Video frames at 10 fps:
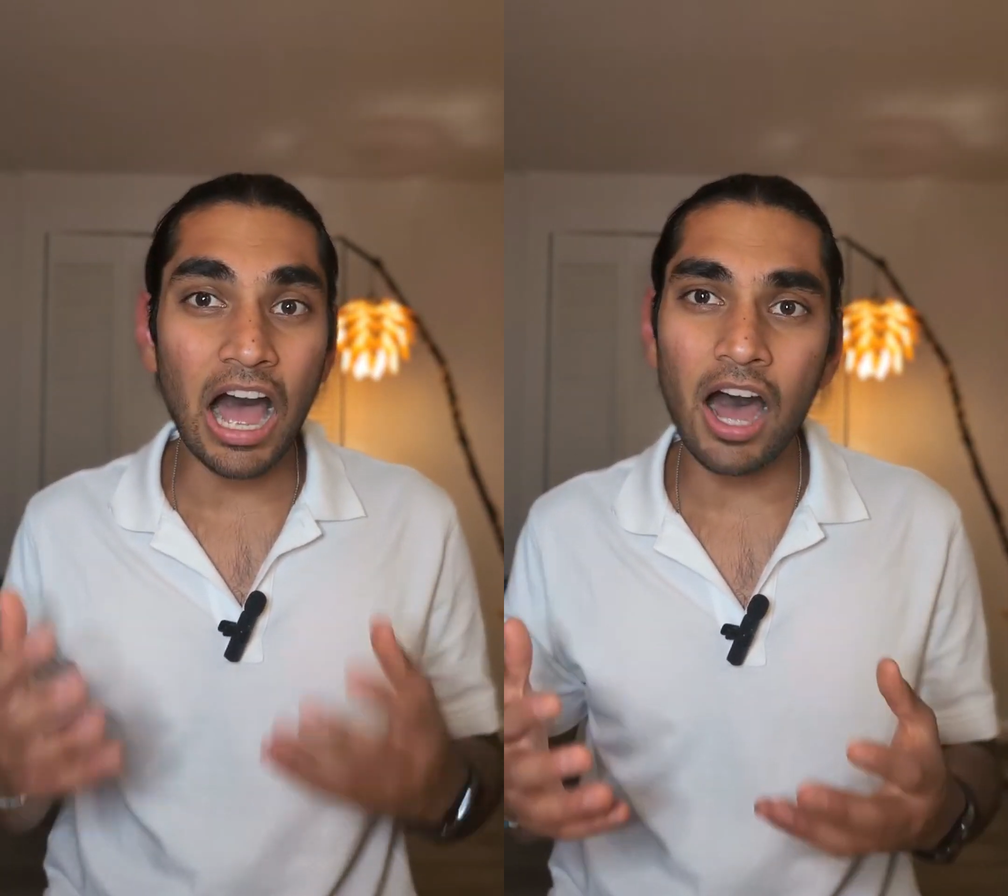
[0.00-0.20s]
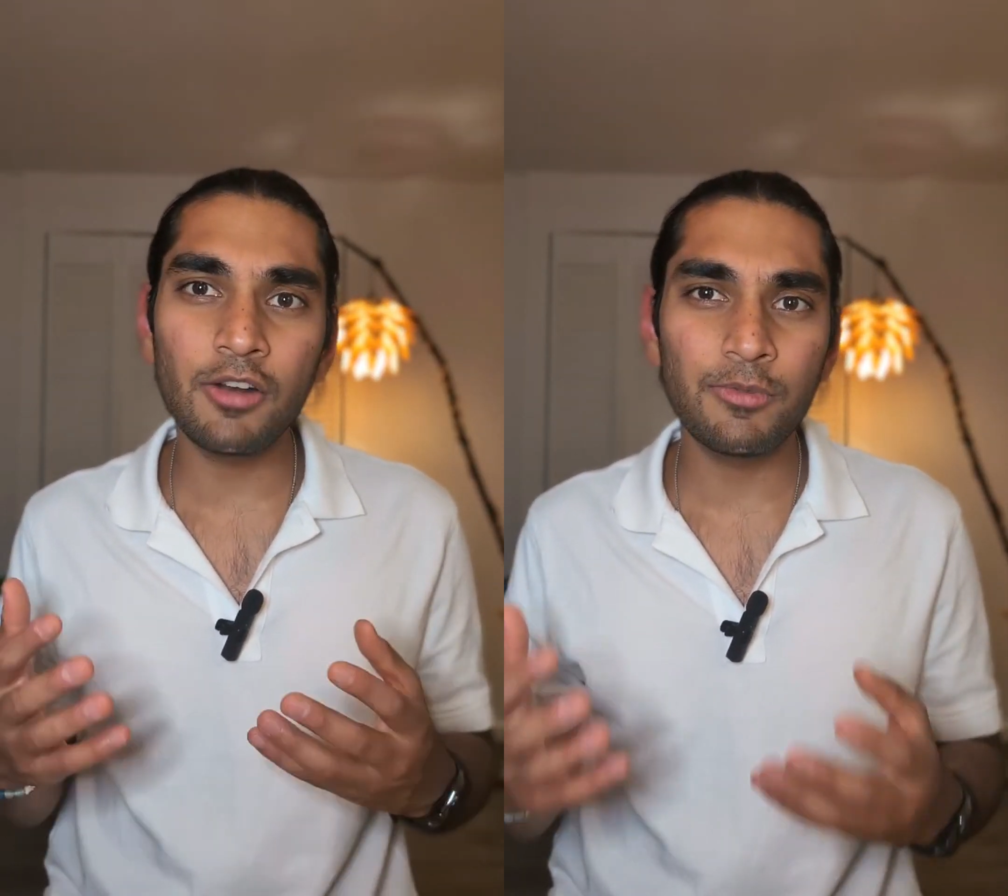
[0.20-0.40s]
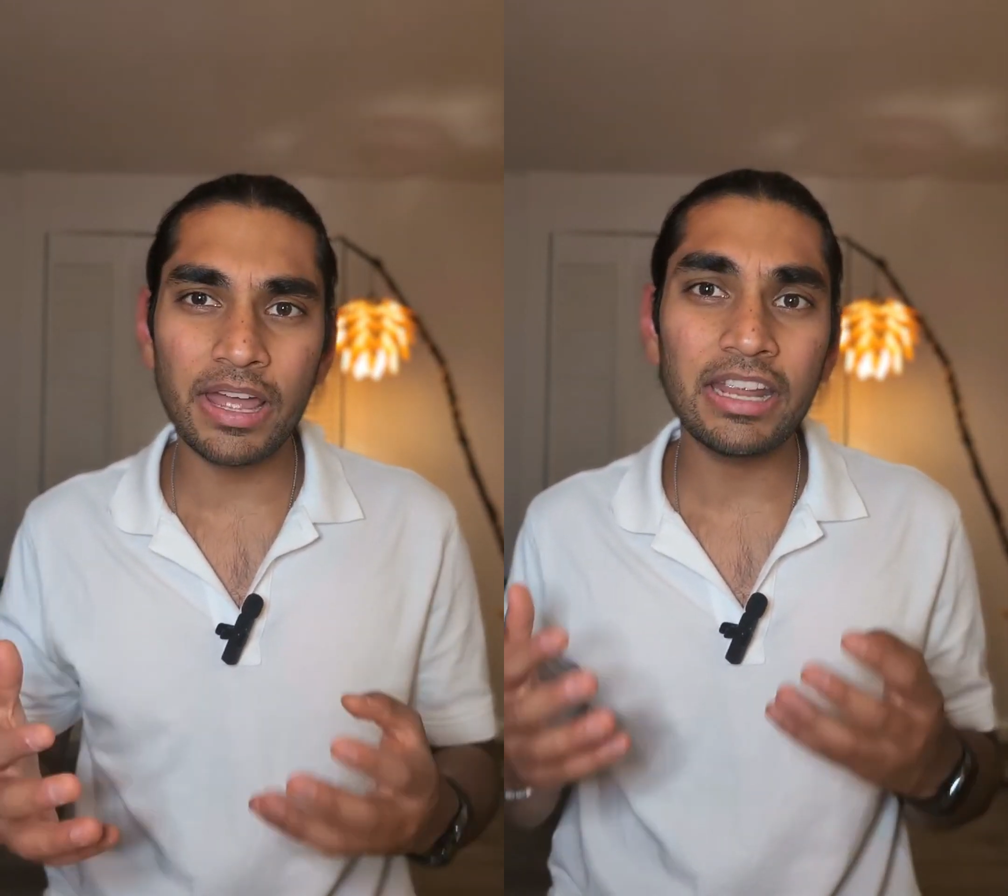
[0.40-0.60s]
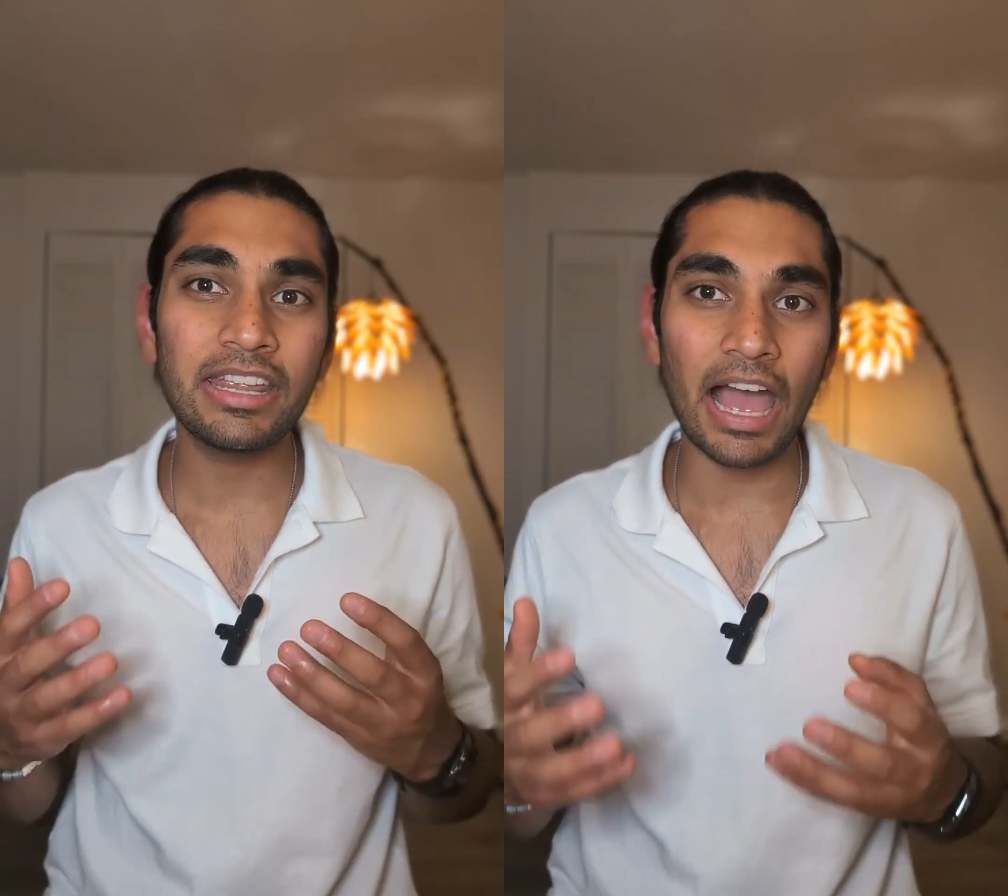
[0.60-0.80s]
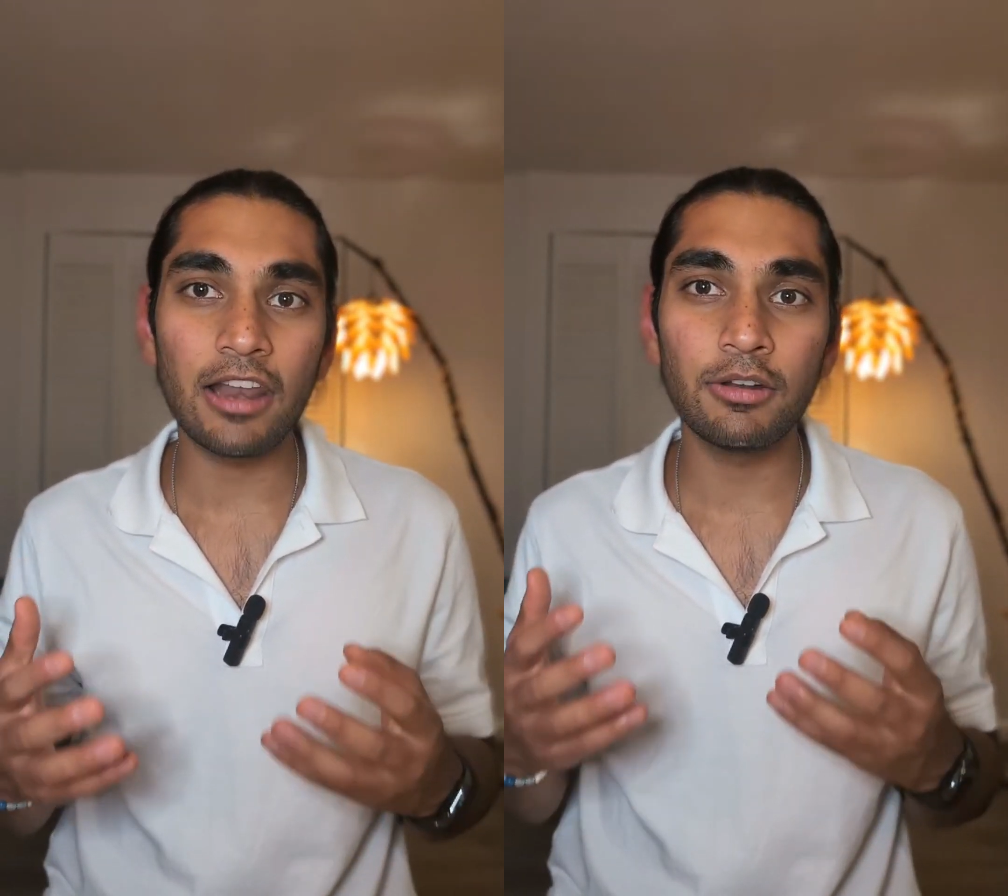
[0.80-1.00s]
are very
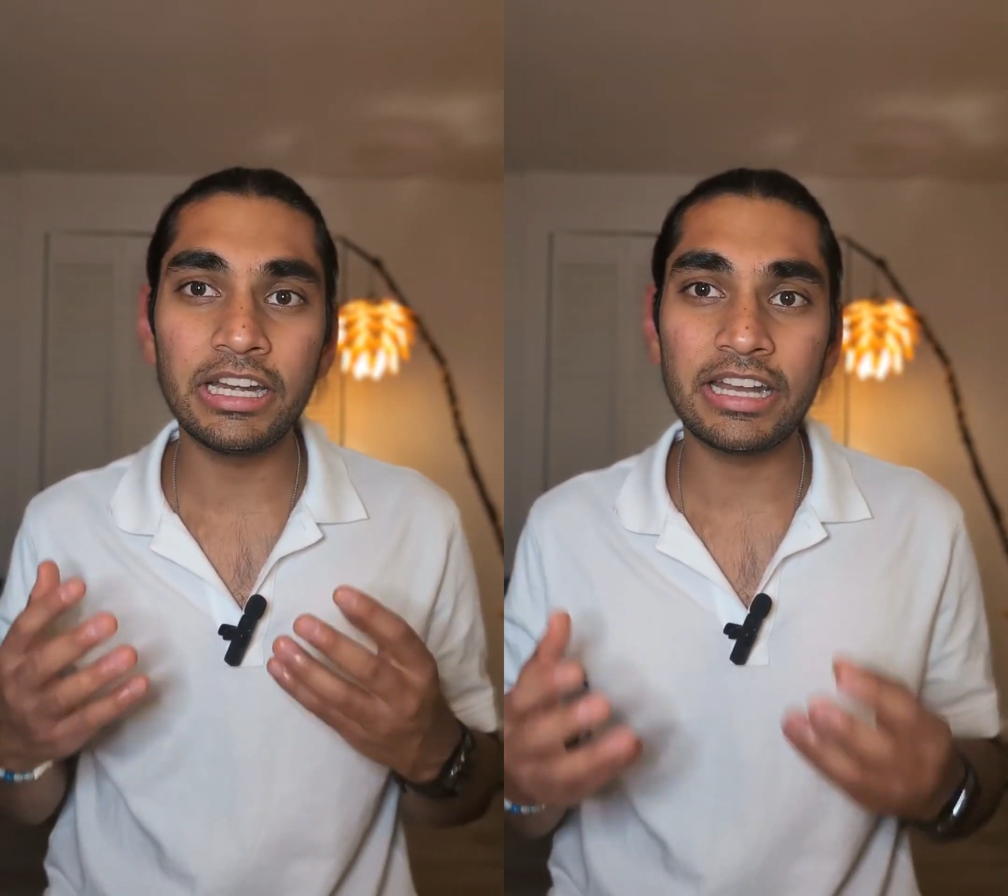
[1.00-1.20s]
calorie